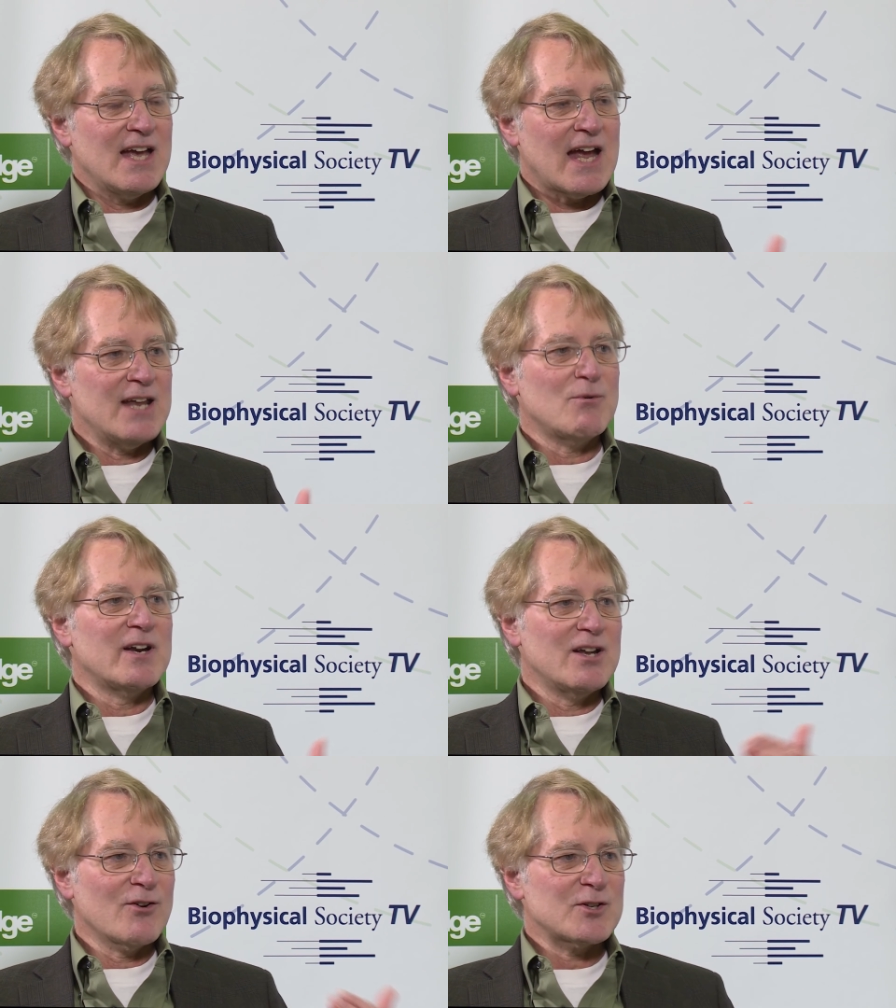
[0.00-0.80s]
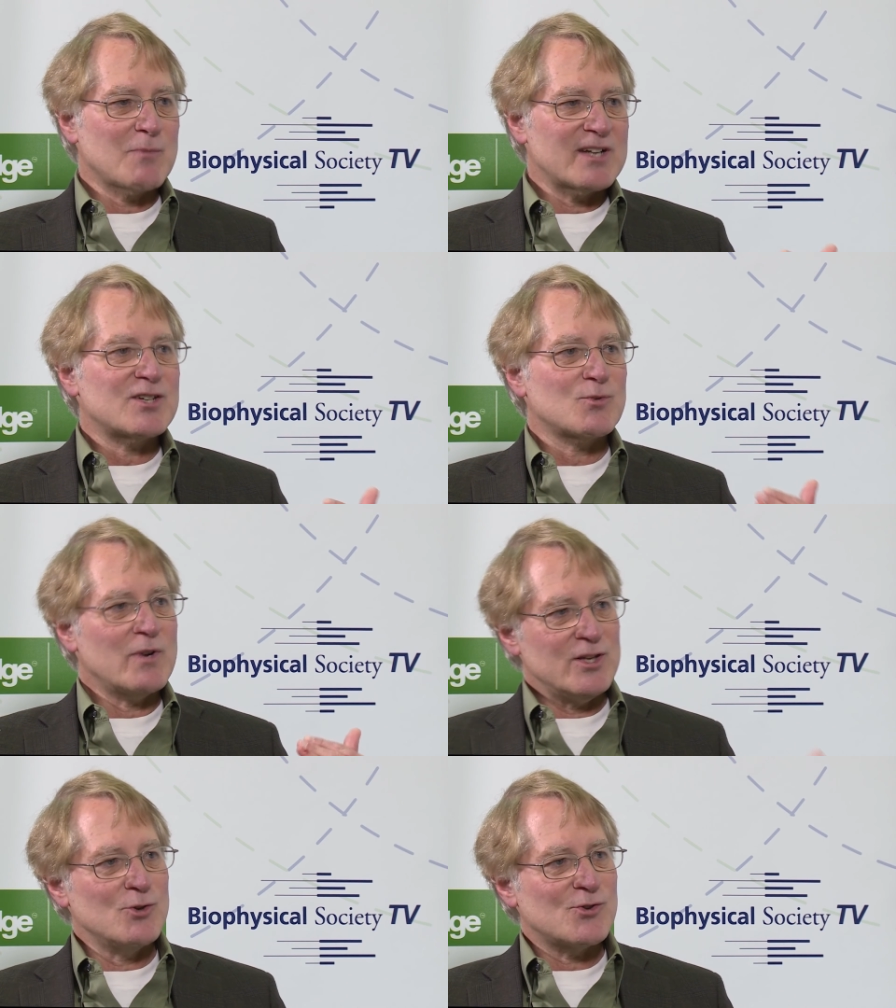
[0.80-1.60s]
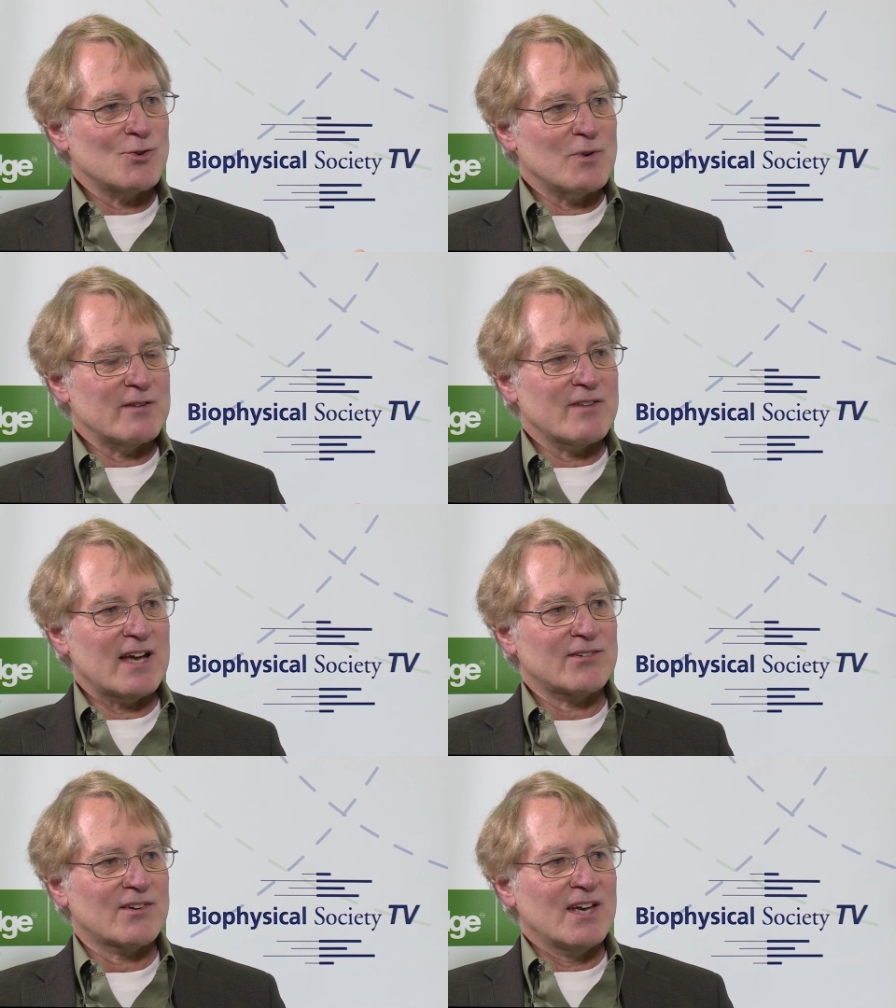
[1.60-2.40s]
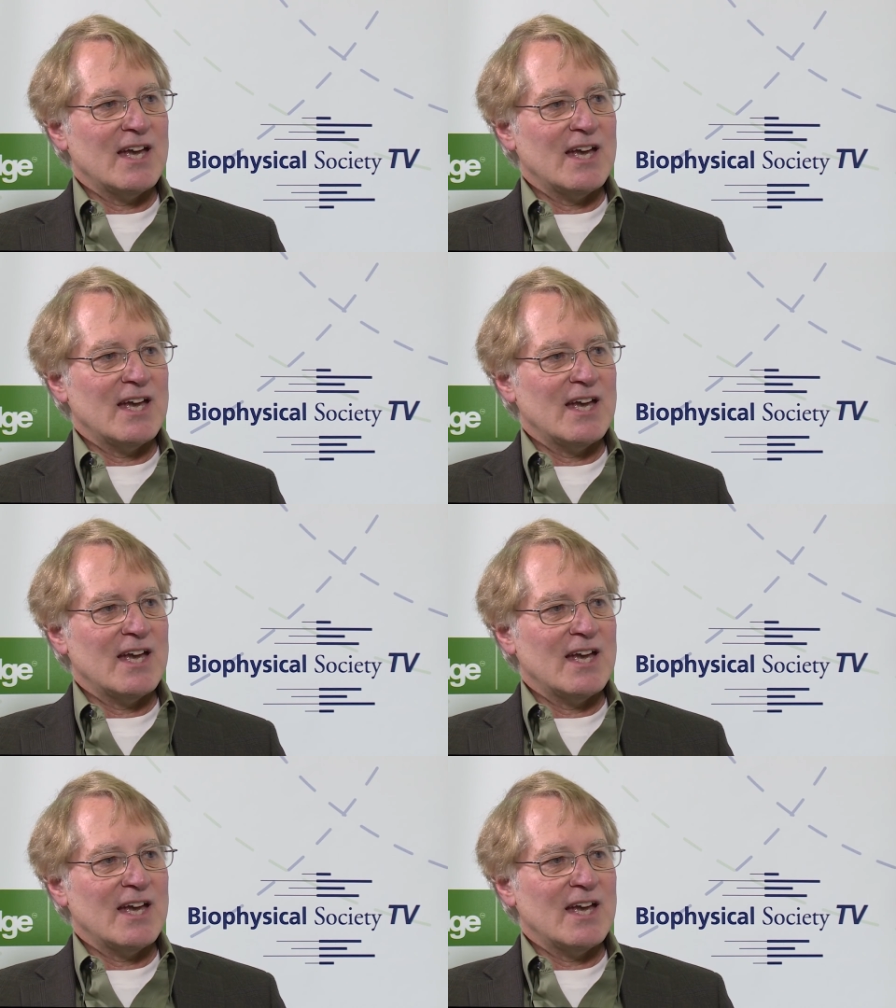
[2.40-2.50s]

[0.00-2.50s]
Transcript: anywhere near as much as we used to invest